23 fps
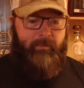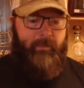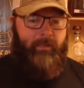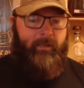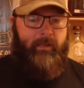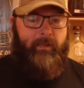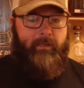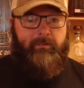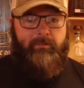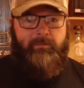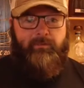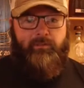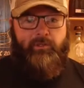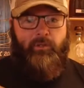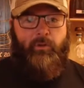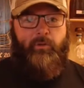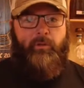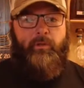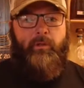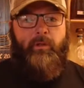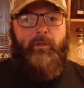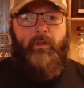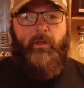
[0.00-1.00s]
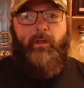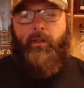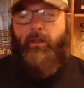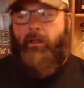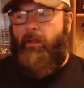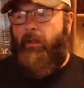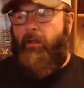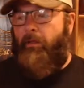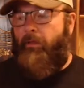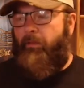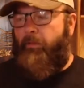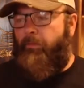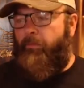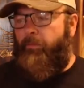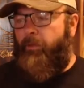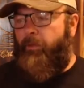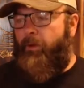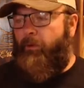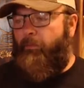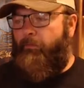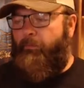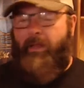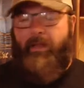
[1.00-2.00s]
And so
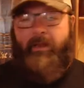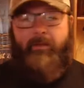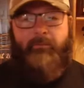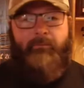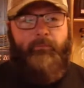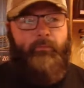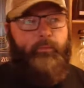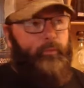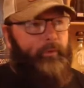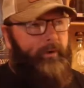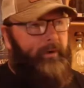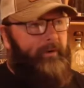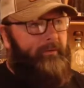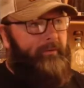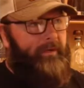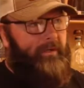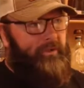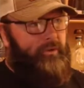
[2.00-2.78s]
they're being really